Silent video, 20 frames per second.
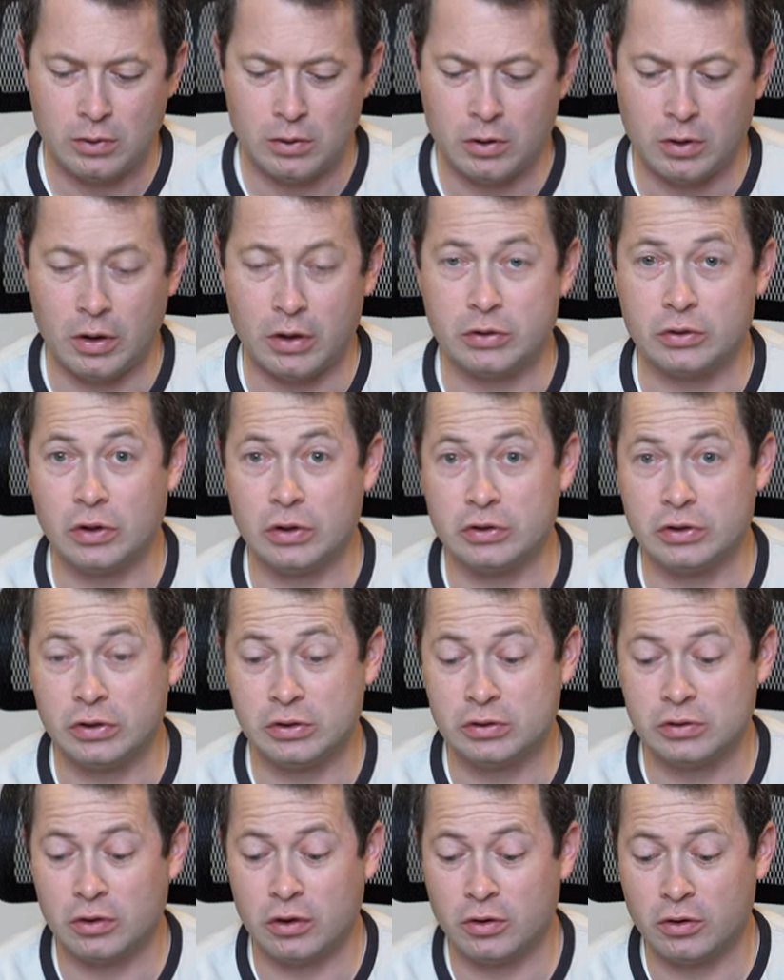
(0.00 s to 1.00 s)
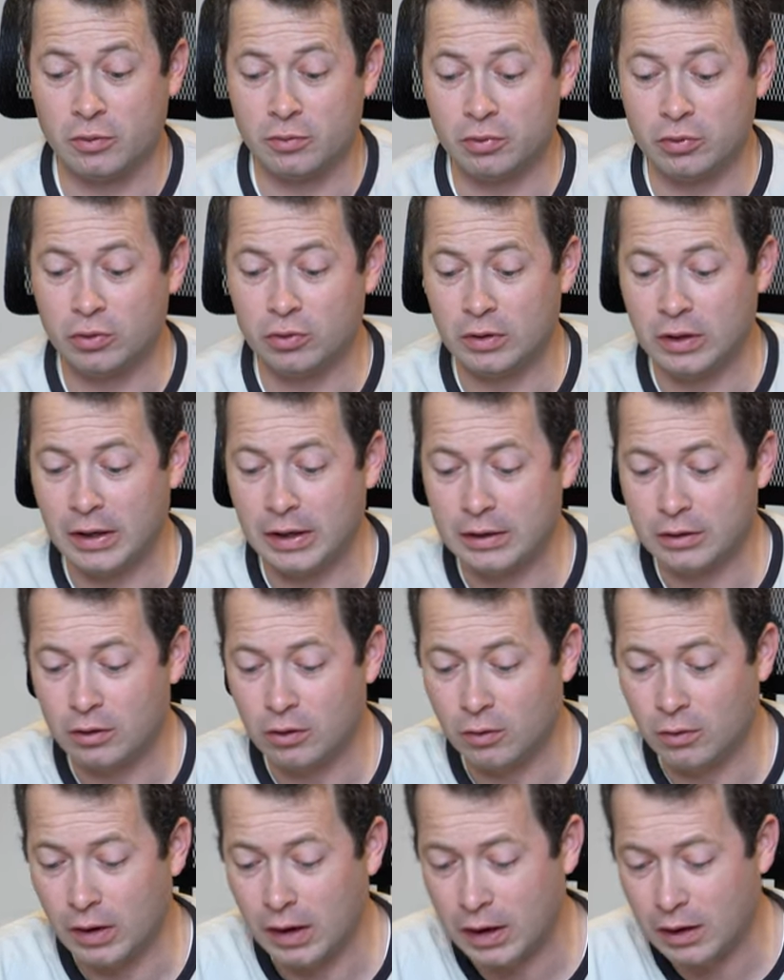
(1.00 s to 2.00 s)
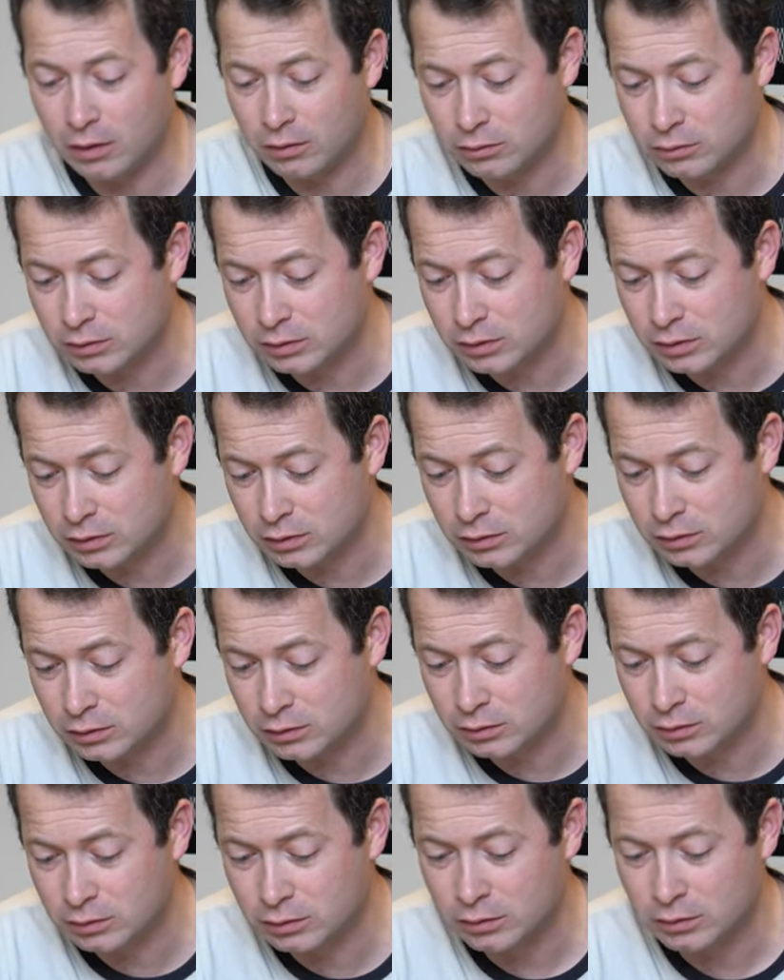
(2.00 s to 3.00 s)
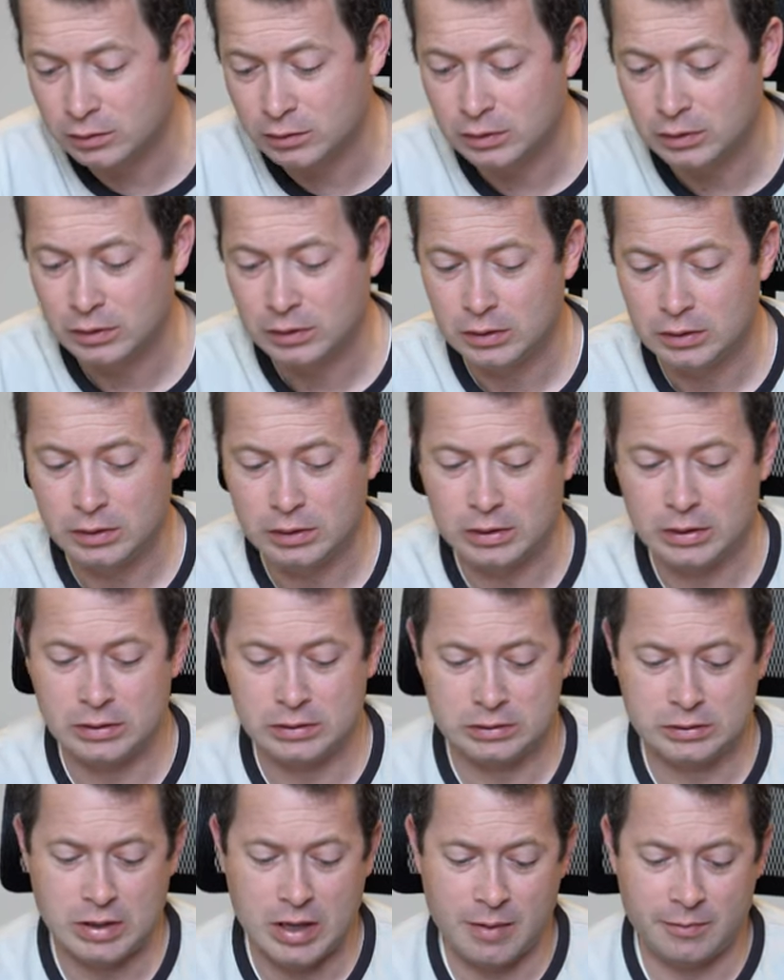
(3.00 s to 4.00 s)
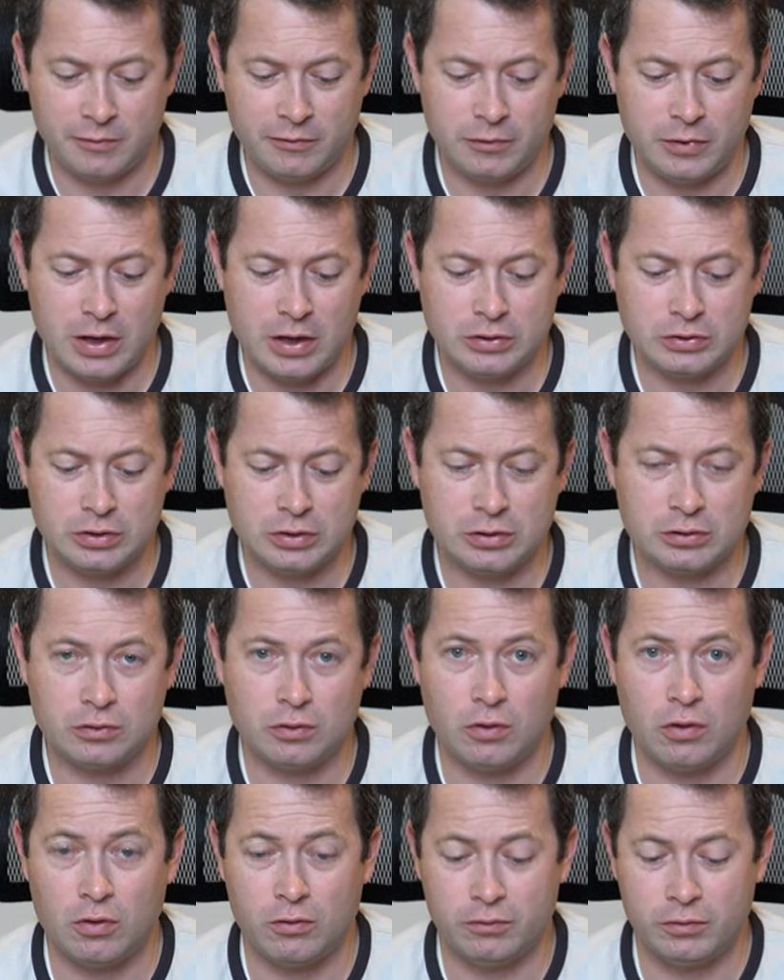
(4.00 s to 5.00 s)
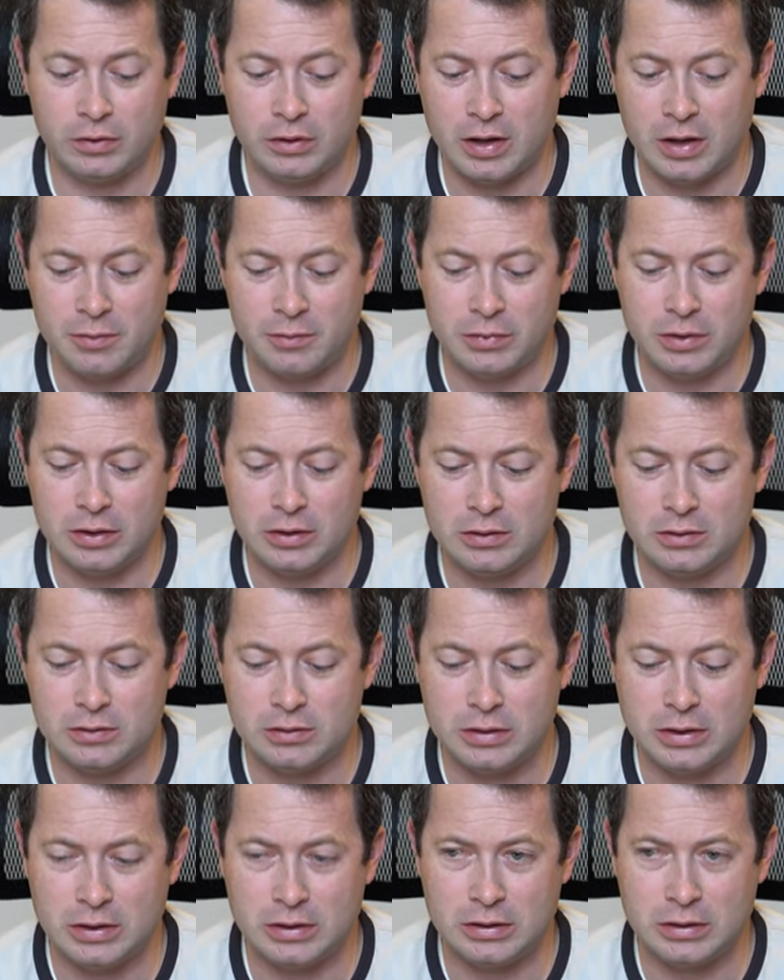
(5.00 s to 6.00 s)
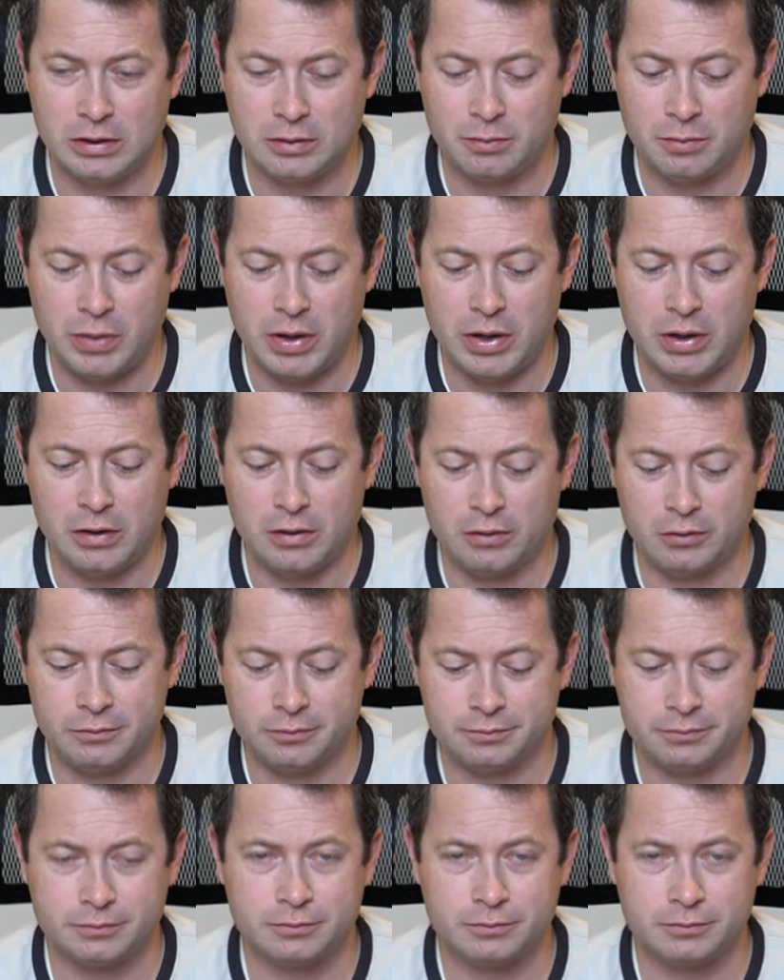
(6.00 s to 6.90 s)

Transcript: alright so I just saw the blue light go out it stopped flashing so hopefully that means it did pair